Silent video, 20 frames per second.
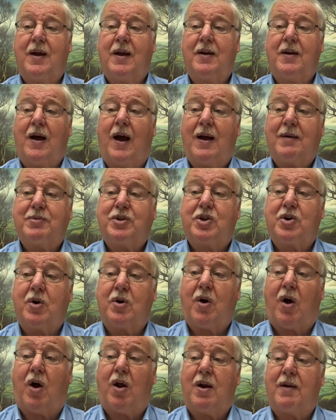Now, I'm
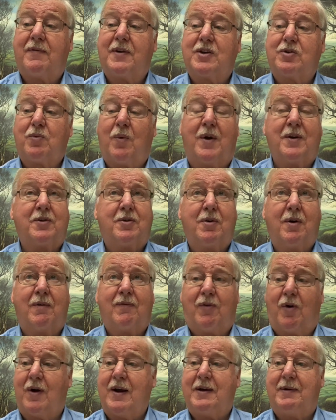sure all of us want to
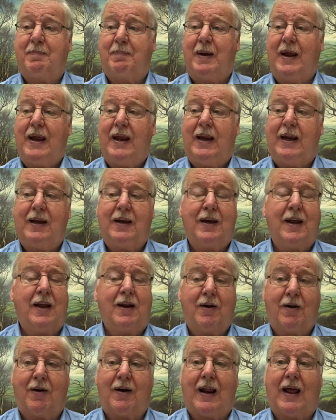avoid pain
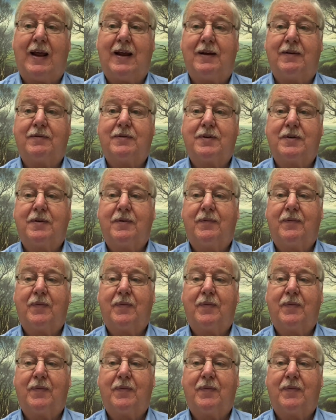in our lives.